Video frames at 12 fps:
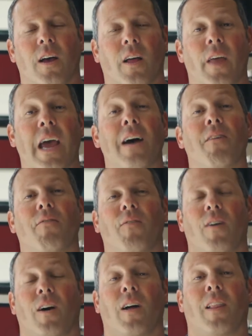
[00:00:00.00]
They have
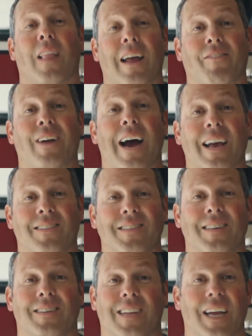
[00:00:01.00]
a lot of guys in
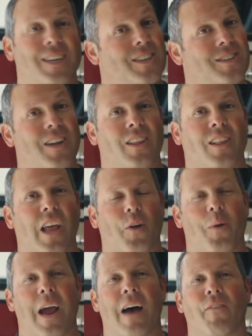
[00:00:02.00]
these stations, nothing like
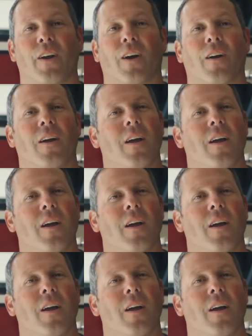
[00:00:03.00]
we have here.